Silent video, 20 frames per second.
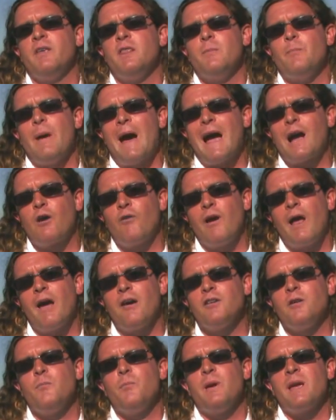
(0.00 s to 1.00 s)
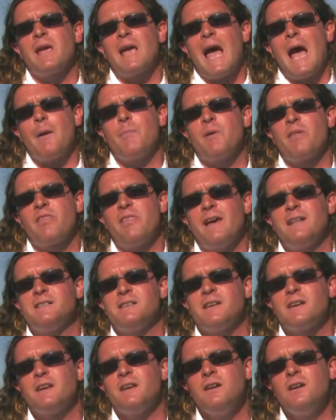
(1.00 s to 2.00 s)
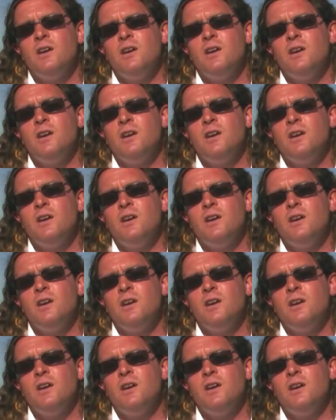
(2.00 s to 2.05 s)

in the background and being apathetic.